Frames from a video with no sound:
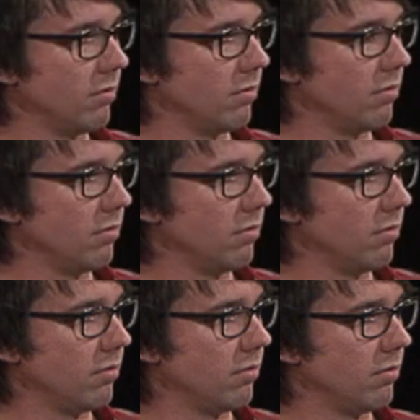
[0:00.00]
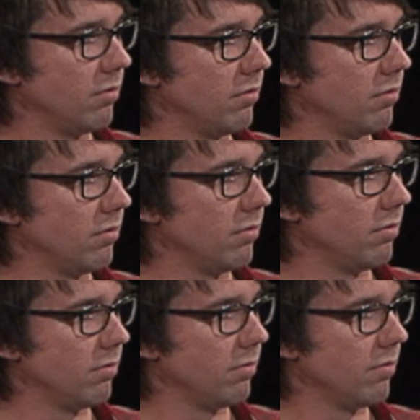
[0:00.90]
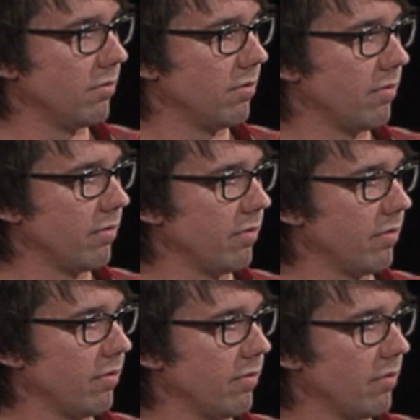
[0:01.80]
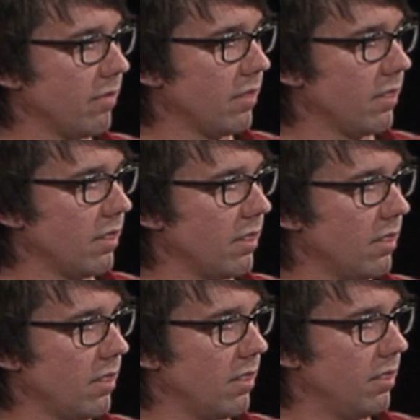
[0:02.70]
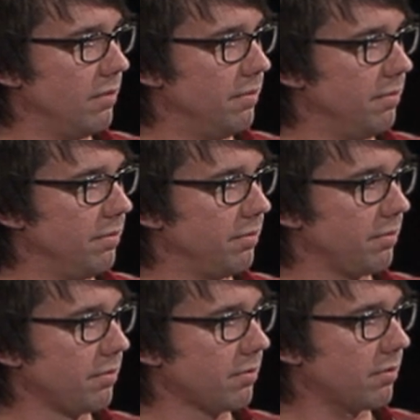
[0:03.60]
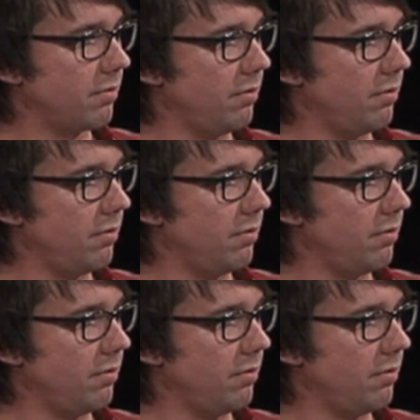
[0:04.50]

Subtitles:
No words are spoken by the person on screen.